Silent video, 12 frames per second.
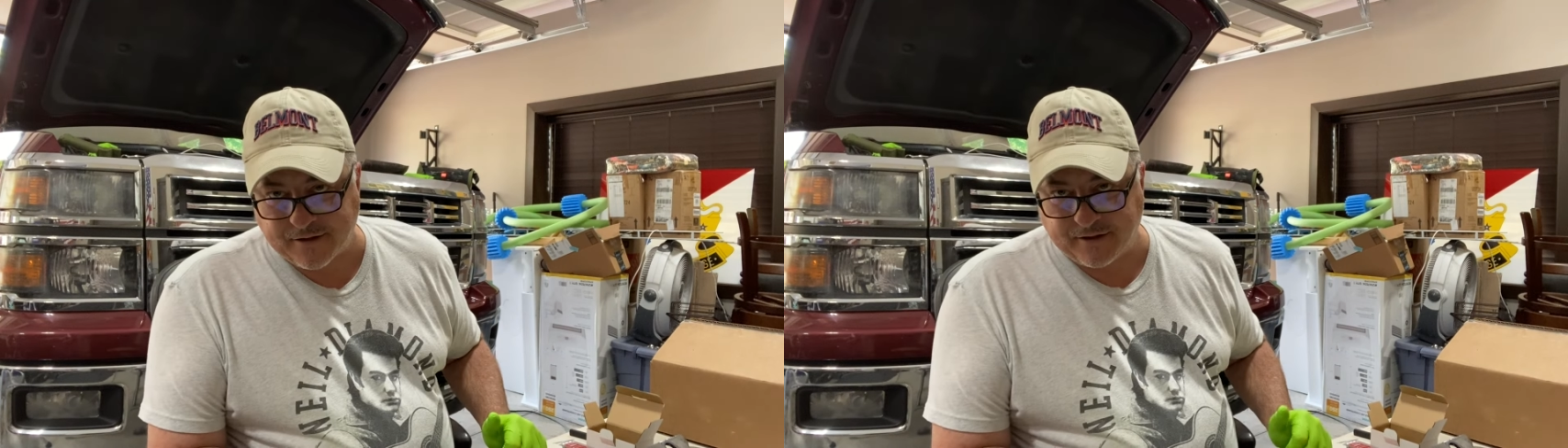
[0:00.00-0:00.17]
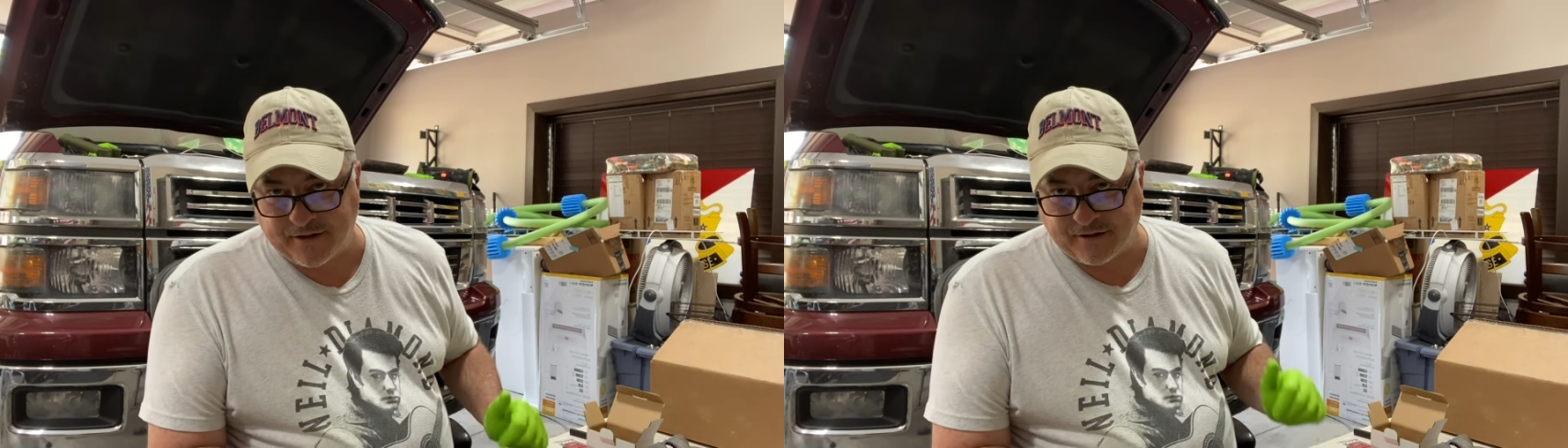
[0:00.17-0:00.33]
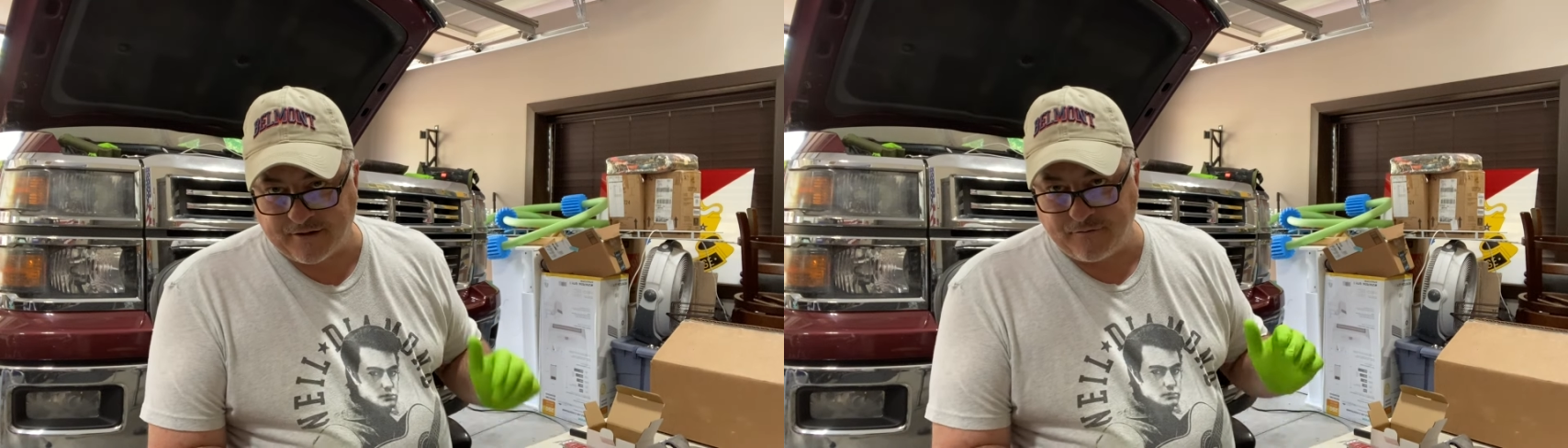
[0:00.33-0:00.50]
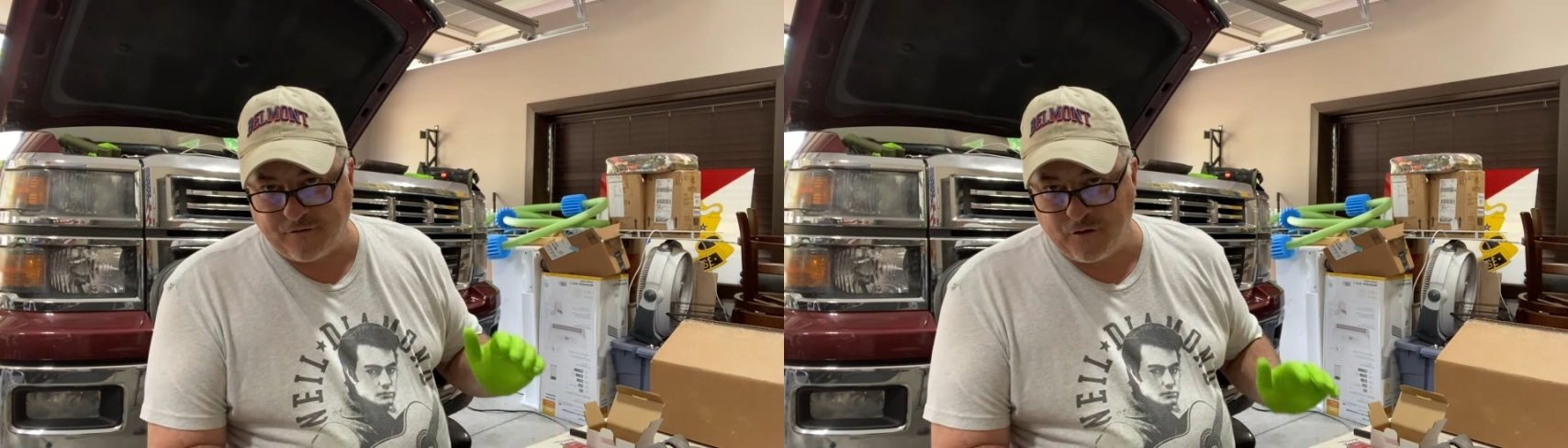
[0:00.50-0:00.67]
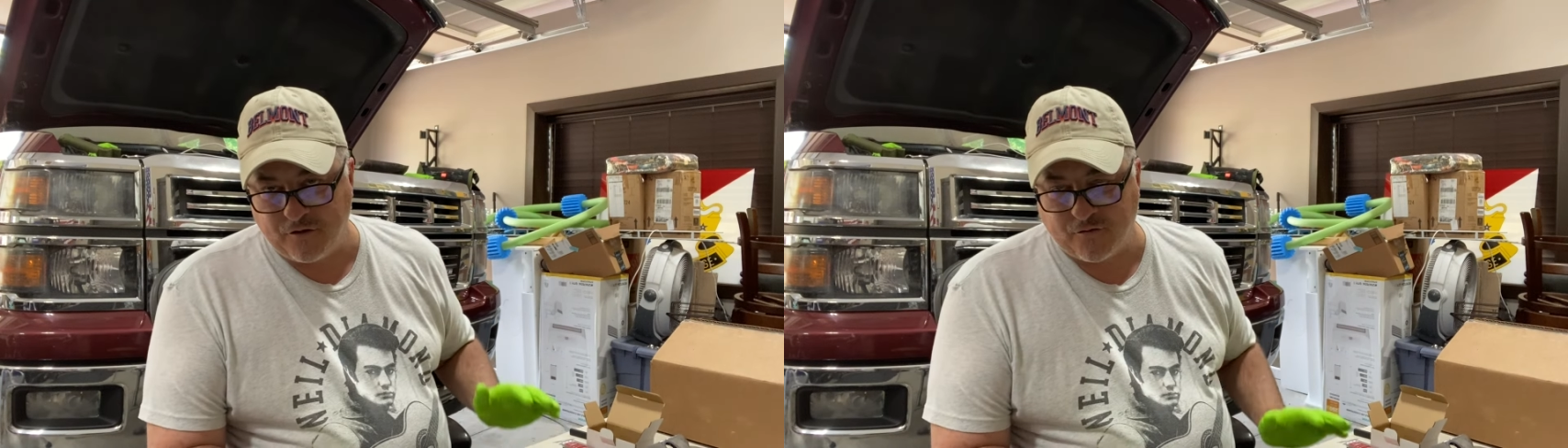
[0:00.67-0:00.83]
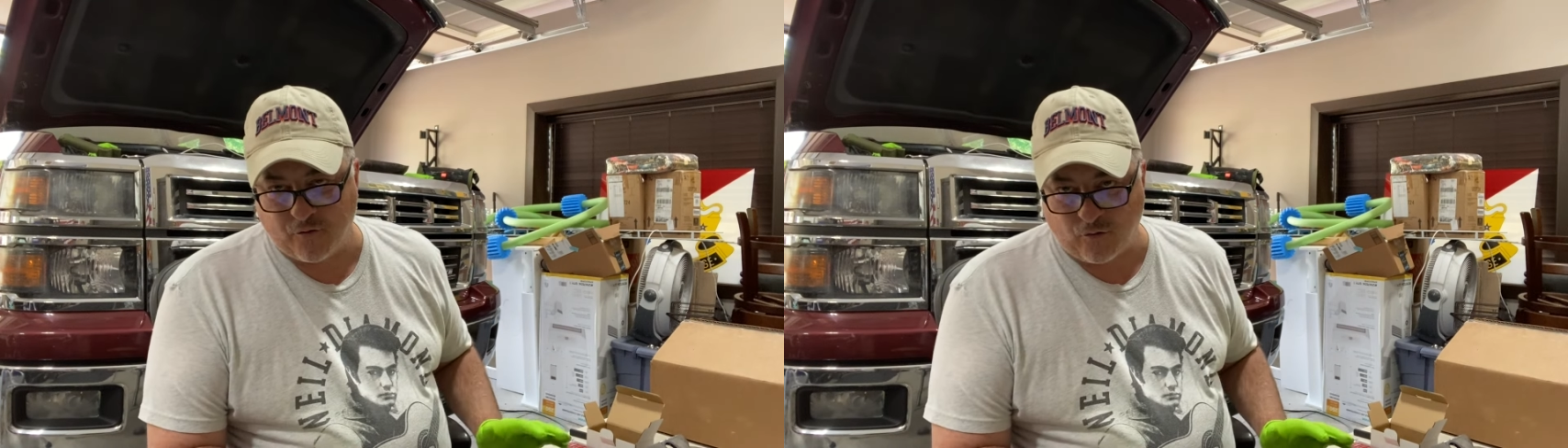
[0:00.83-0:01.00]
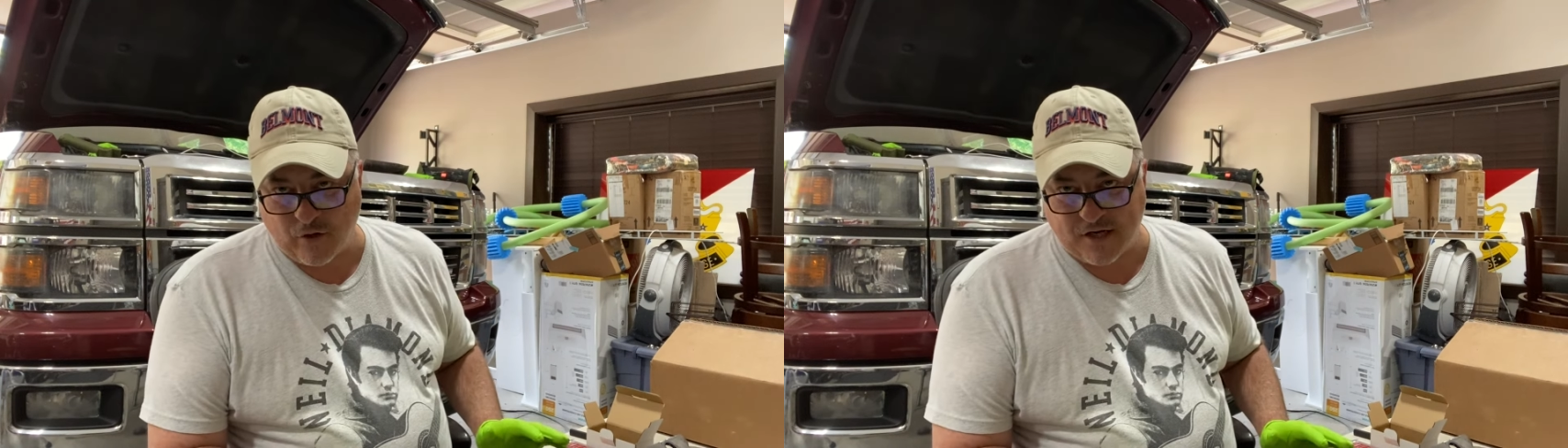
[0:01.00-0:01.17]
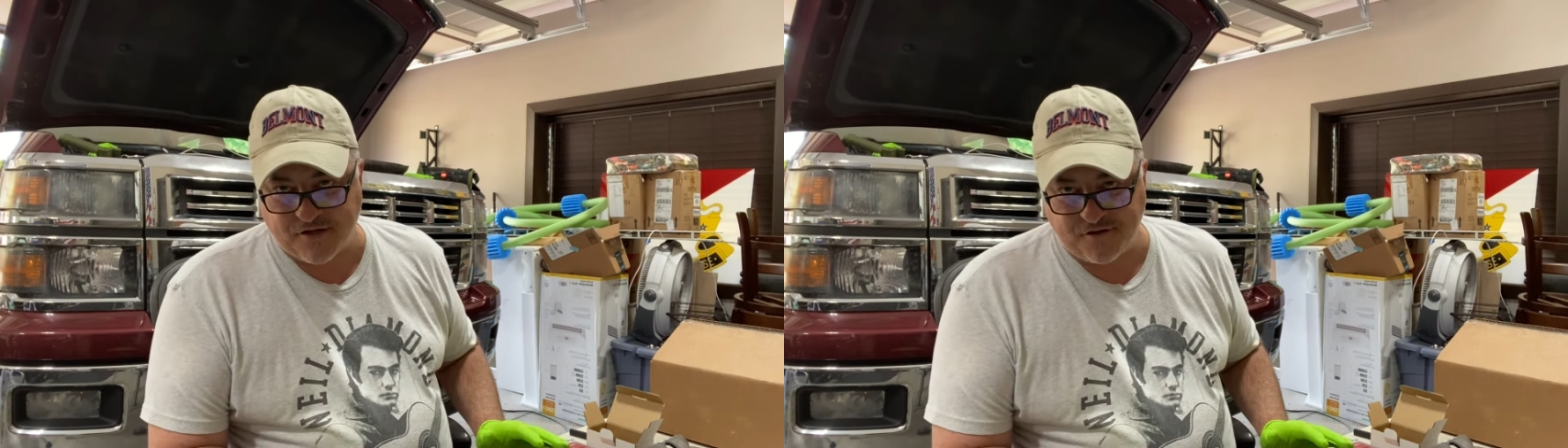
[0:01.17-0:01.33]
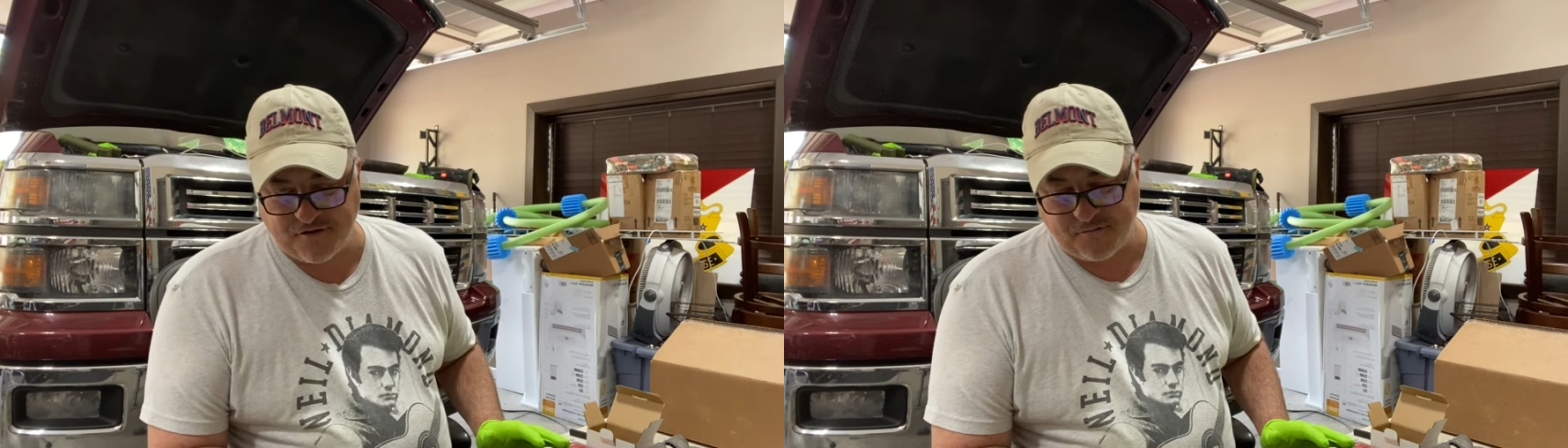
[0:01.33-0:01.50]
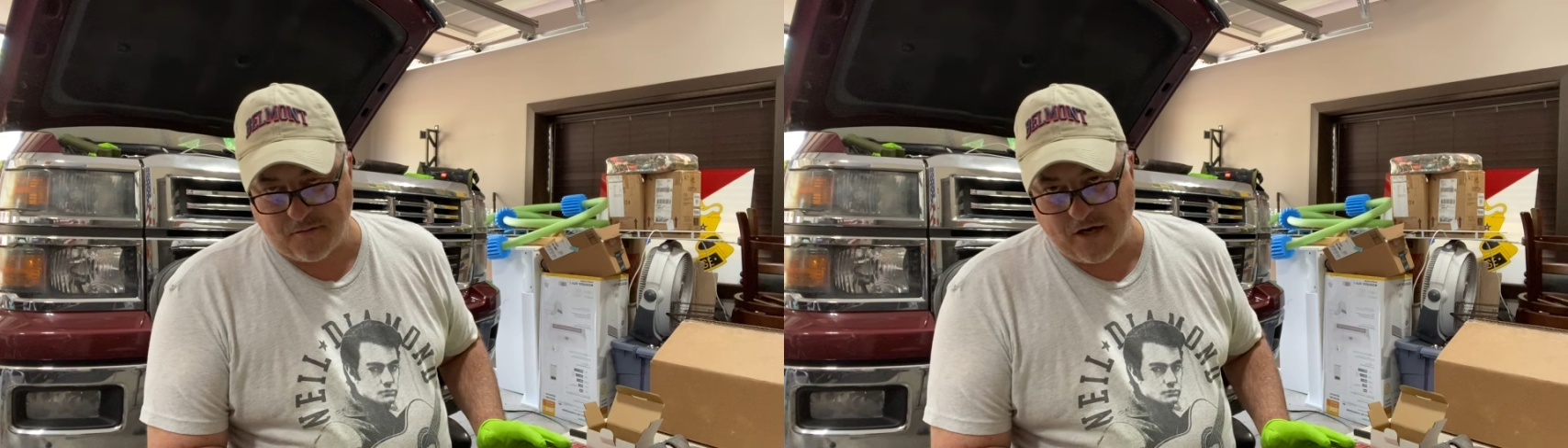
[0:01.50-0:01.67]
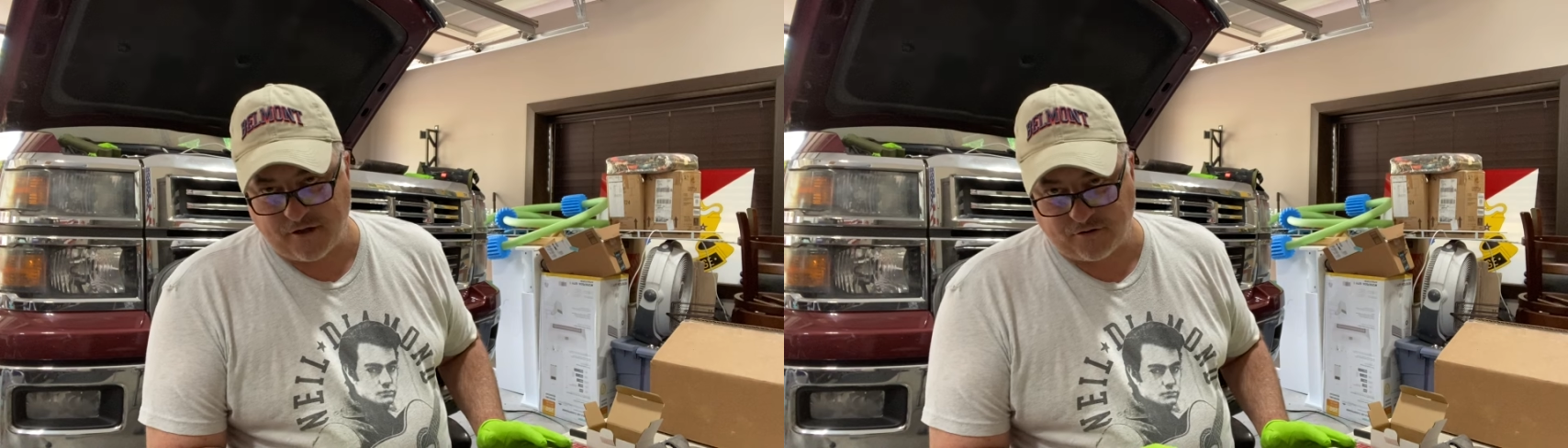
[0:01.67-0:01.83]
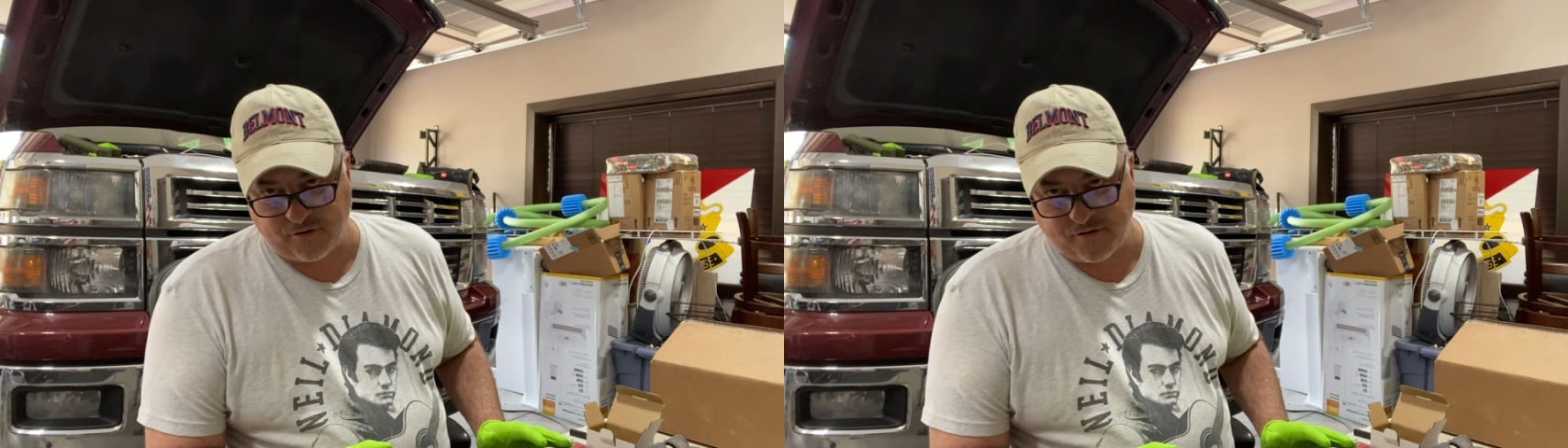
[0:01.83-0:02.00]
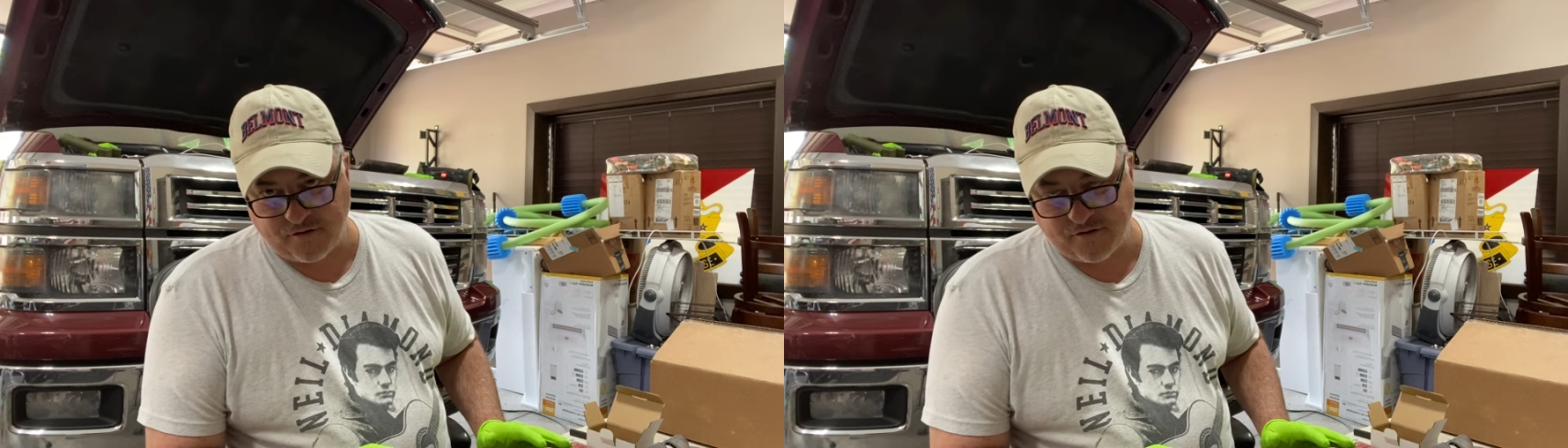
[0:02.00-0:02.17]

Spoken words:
get confused with Watson's Models